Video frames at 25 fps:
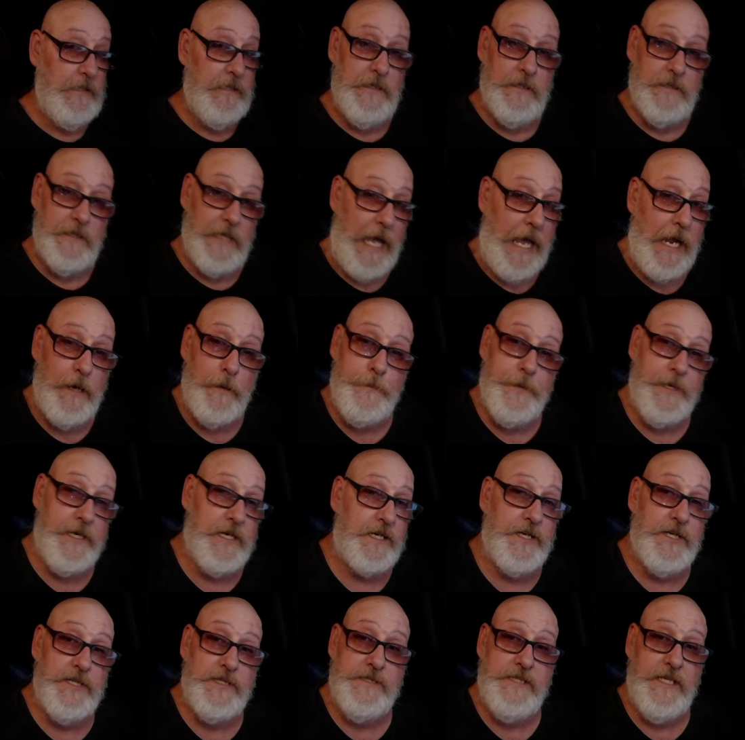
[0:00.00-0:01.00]
that'll be a
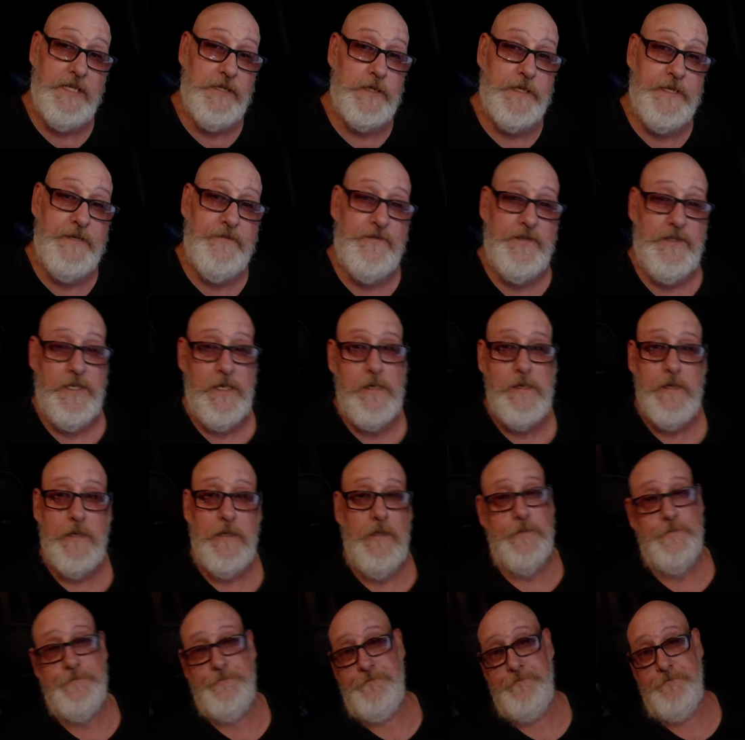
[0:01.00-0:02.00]
good deal even yet.
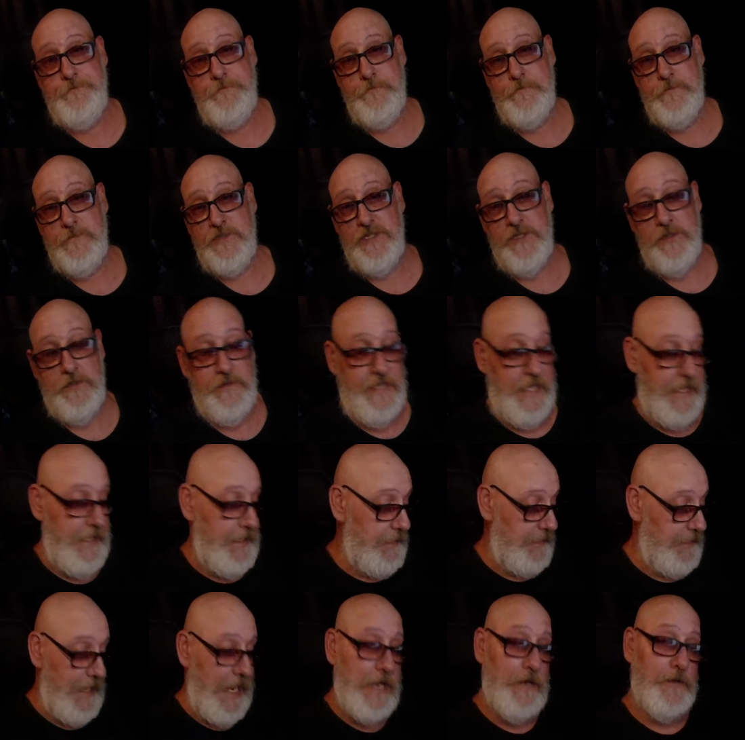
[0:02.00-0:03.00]
So
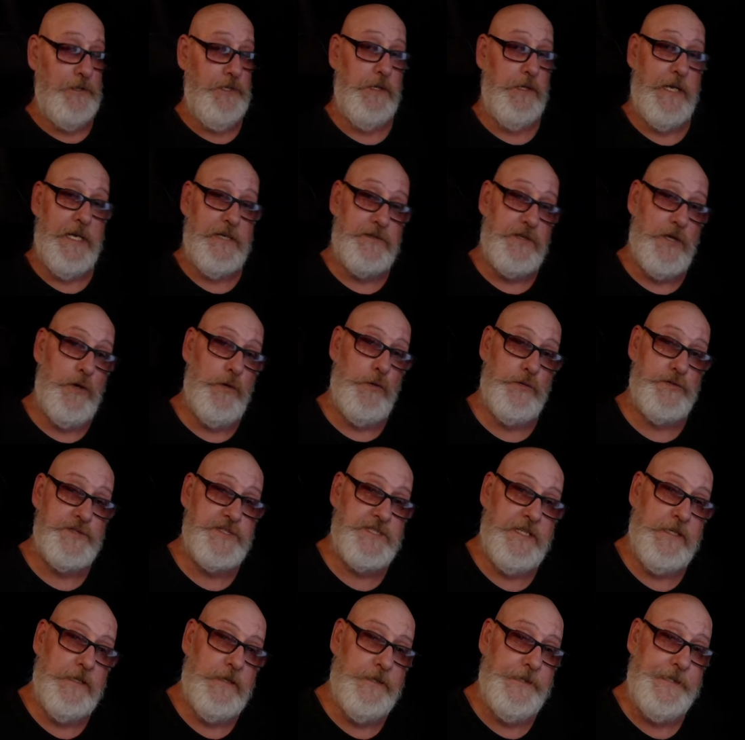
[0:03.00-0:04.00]
then now you get the whole
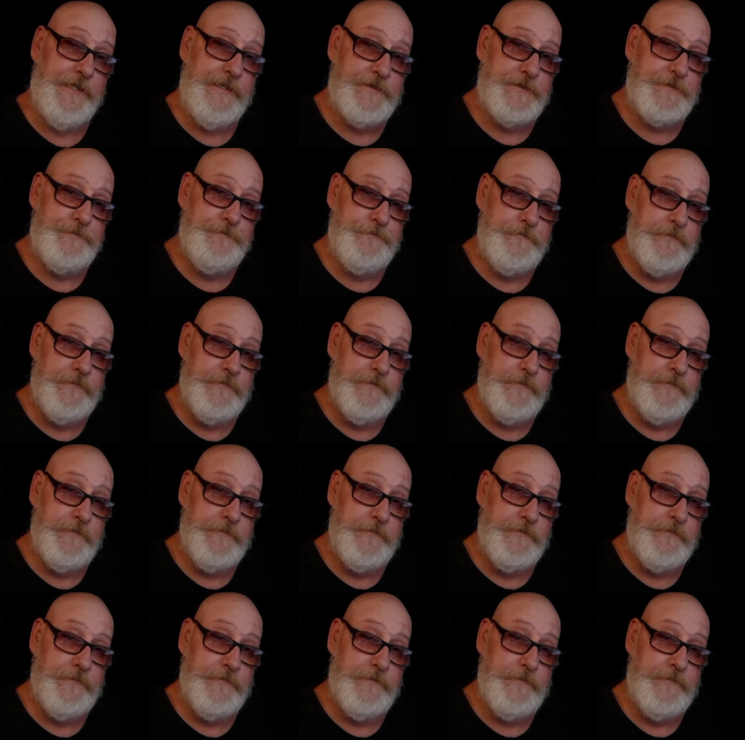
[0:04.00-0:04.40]
series.